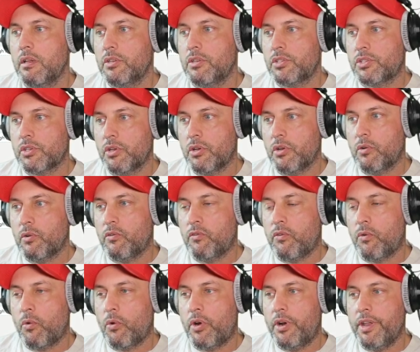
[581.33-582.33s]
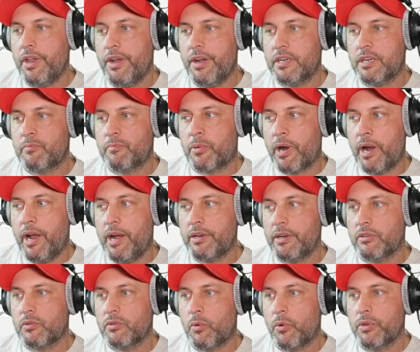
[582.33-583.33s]
So for years prior
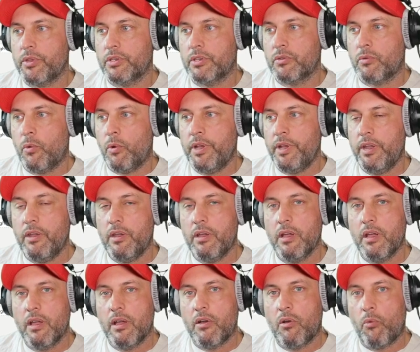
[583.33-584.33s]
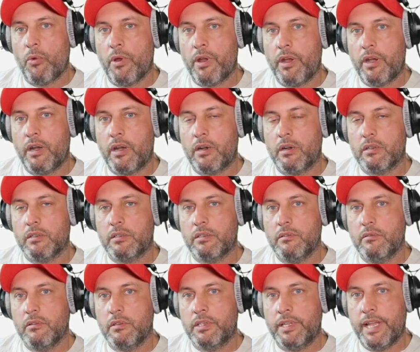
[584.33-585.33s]
to 2020, we're
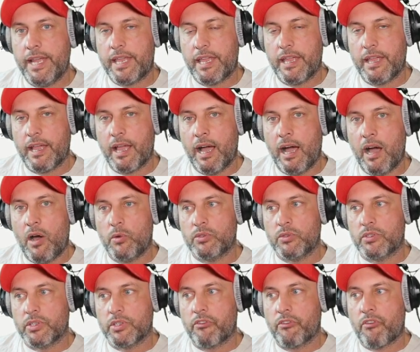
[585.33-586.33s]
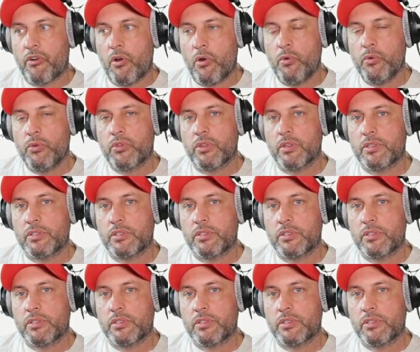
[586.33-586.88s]
taking out the growth.